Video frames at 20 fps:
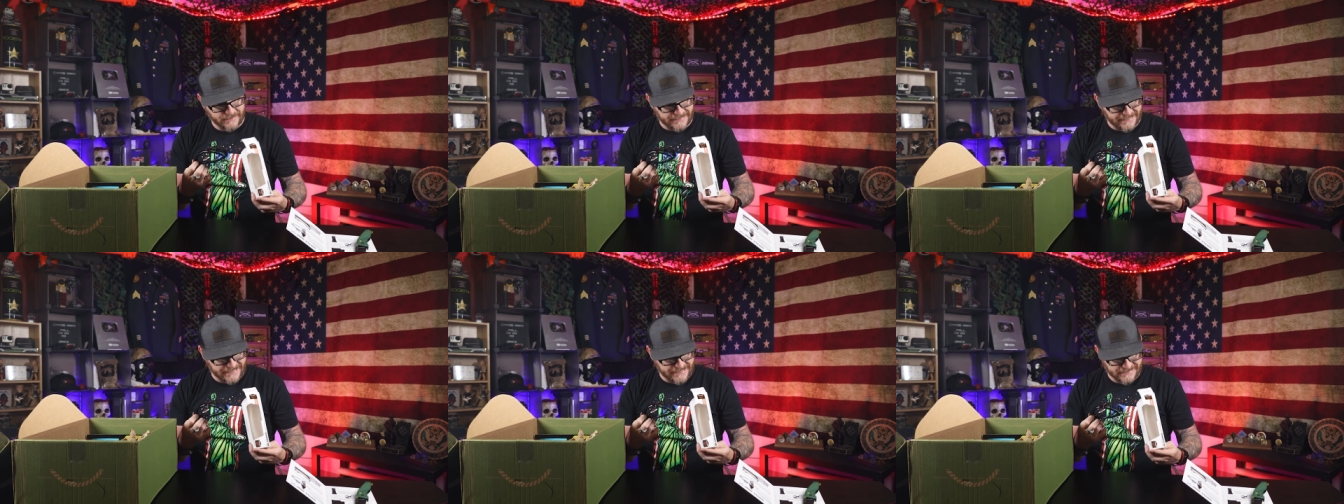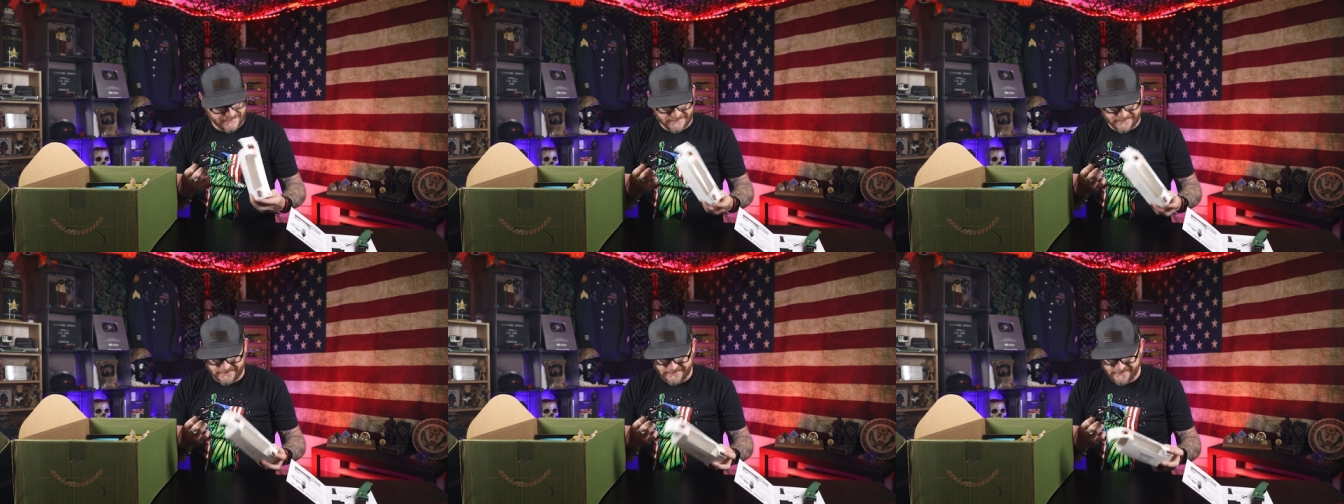
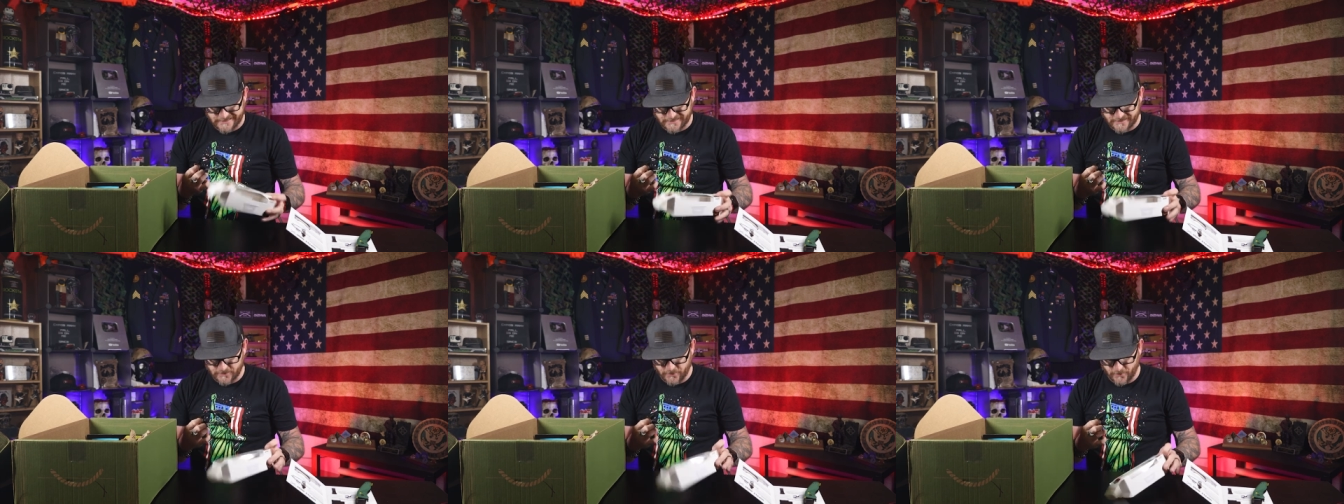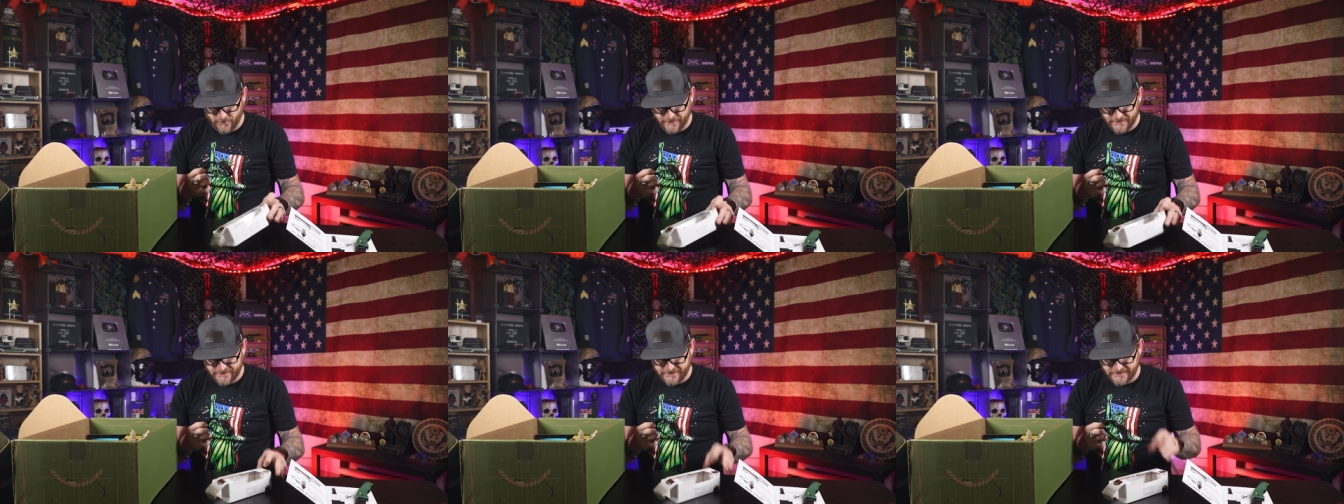glasses, so
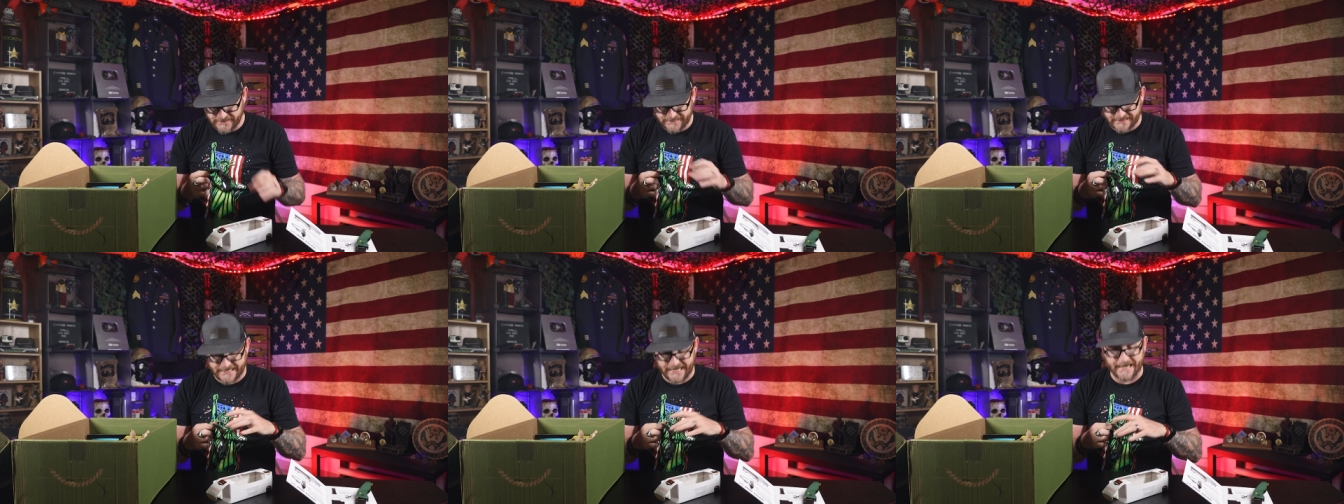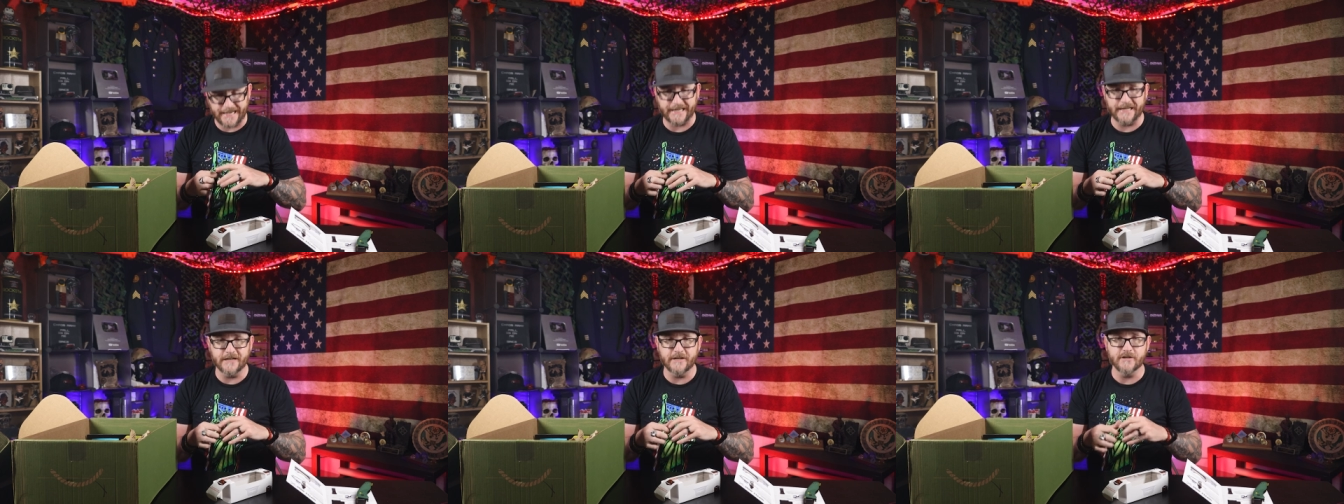this is
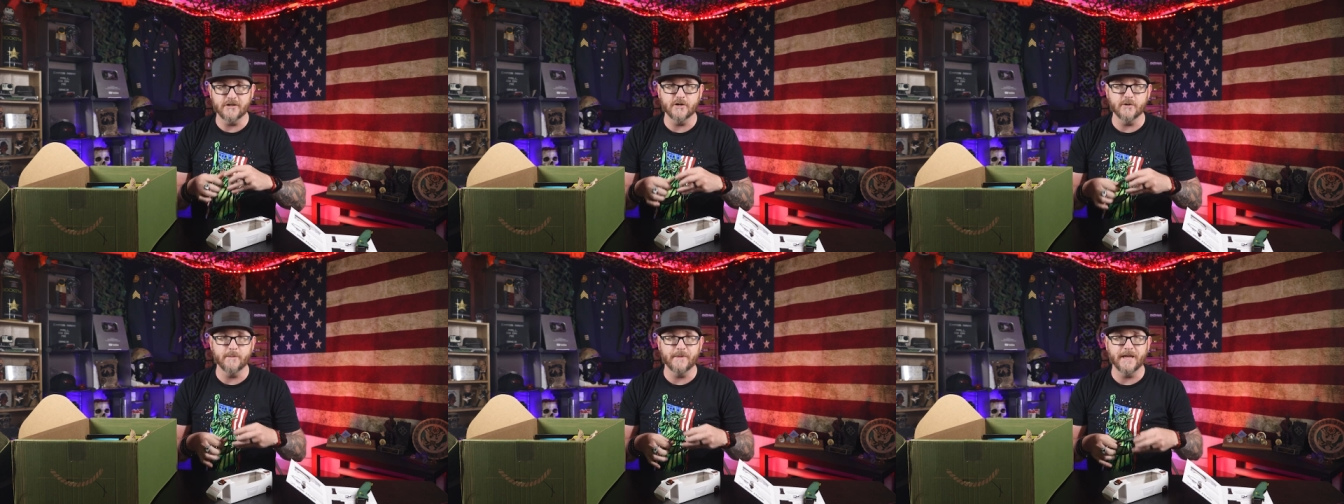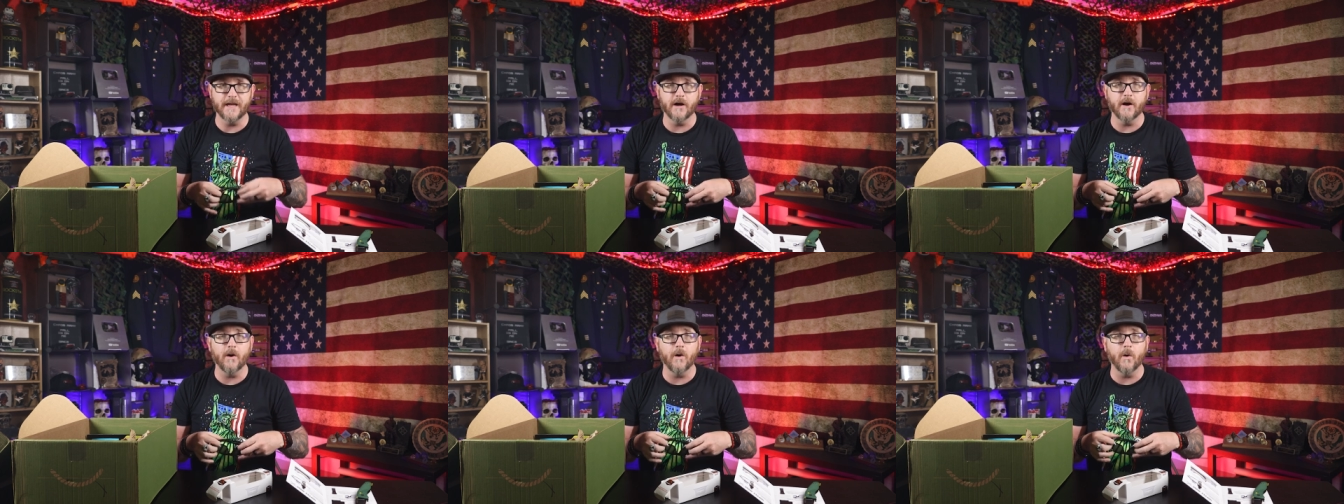not gonna do
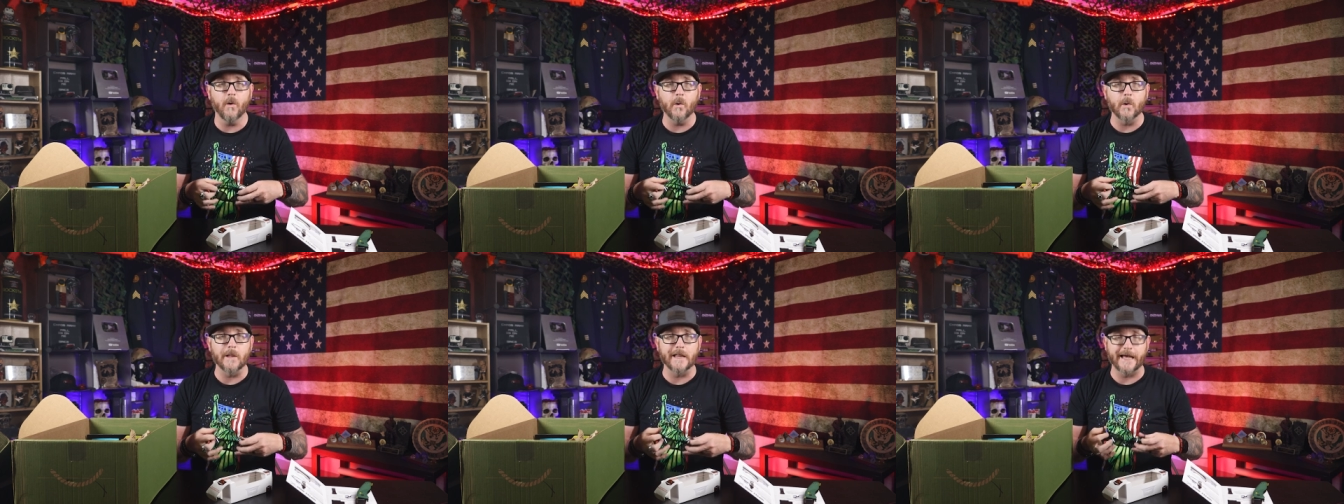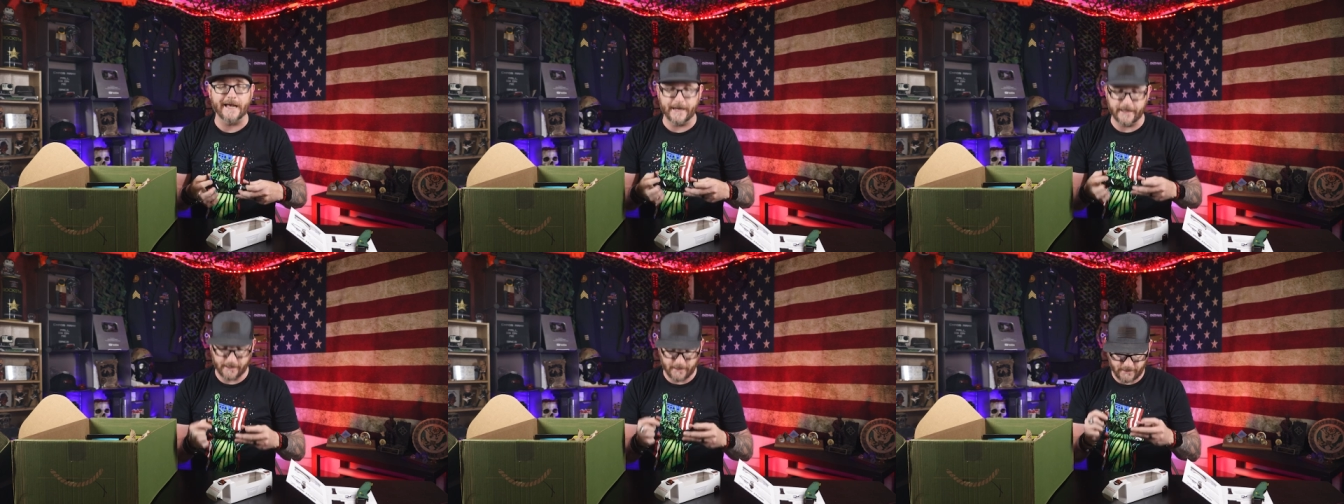me a whole
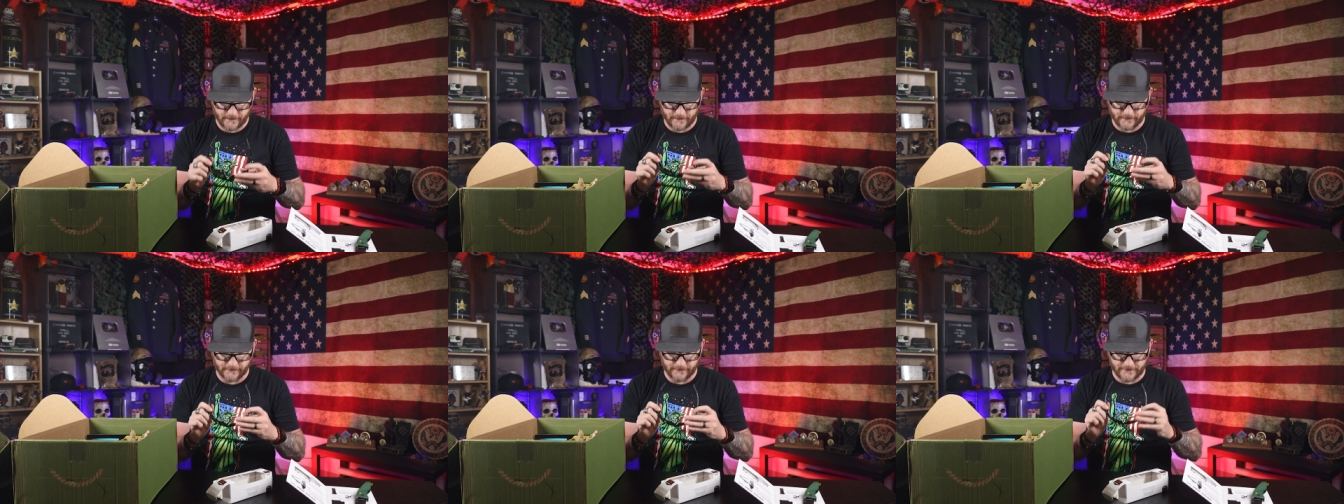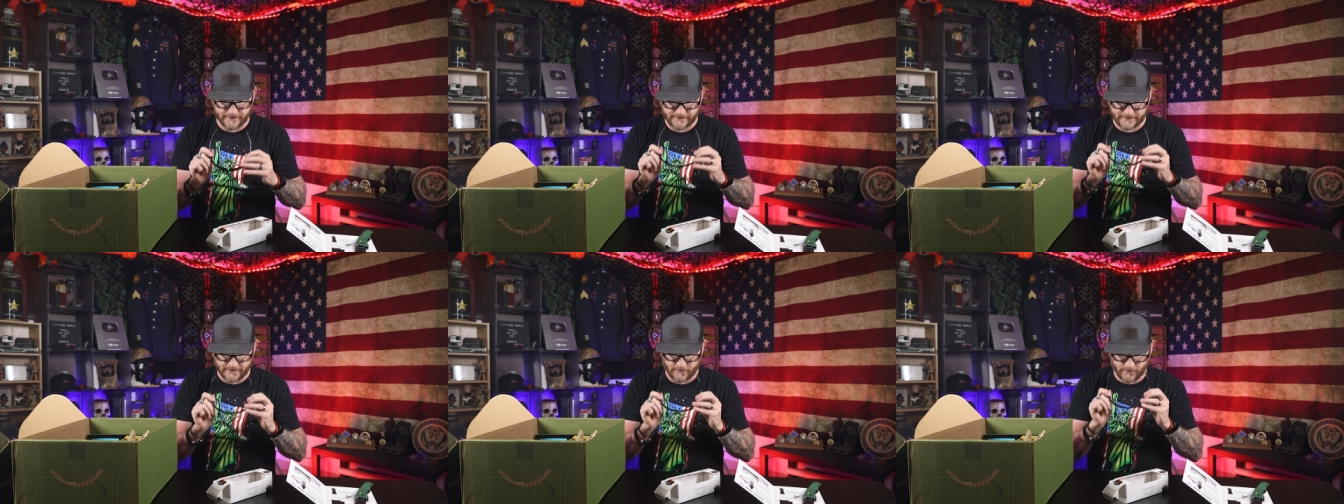lot of good
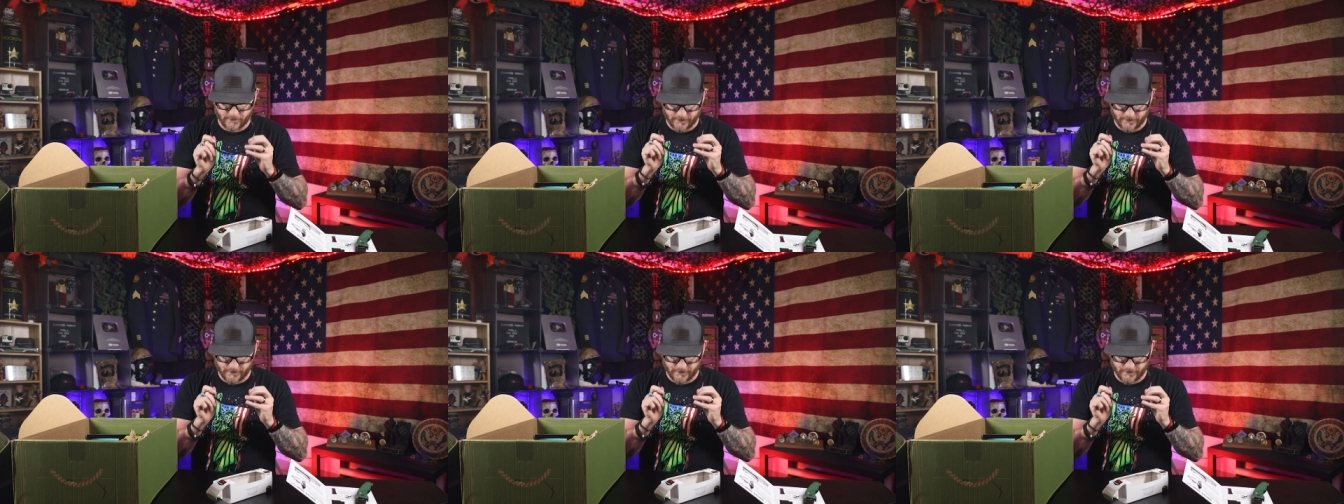unless I